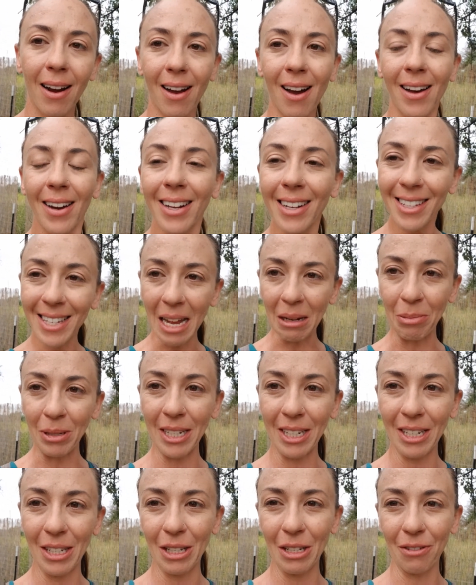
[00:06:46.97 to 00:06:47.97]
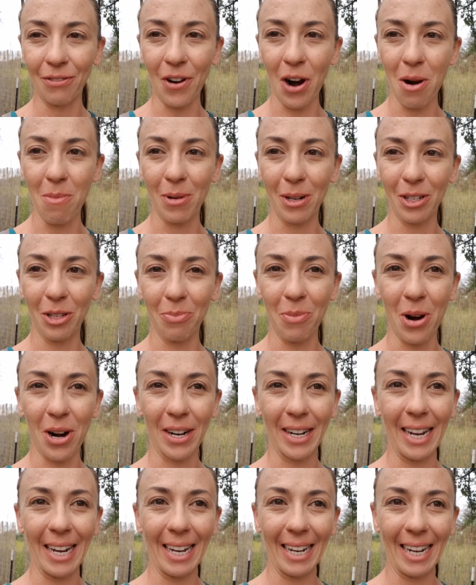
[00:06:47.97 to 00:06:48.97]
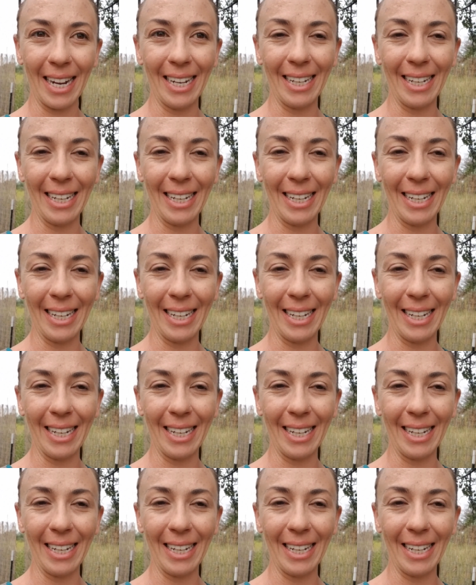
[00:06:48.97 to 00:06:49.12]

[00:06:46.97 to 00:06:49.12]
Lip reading: got accepted to the farmer's market.